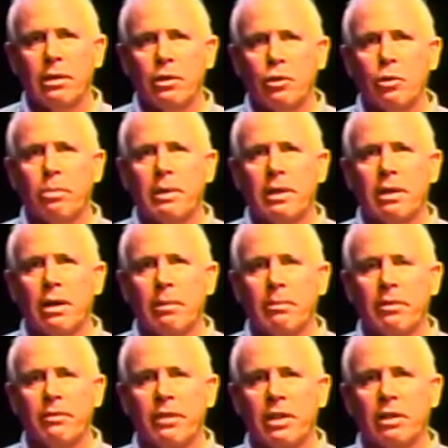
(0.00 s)
You become
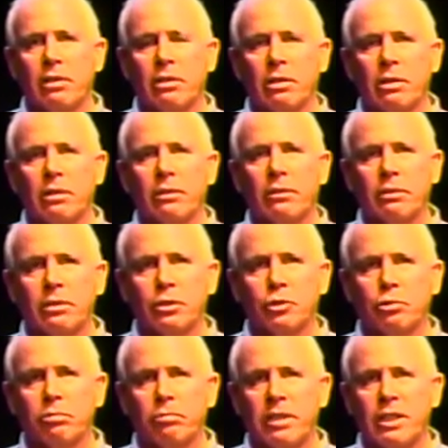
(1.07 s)
the vehicle to
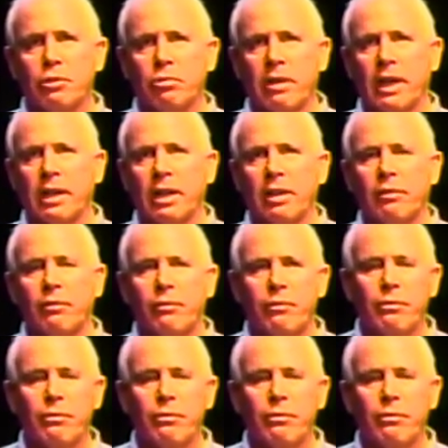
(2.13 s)
retrain it.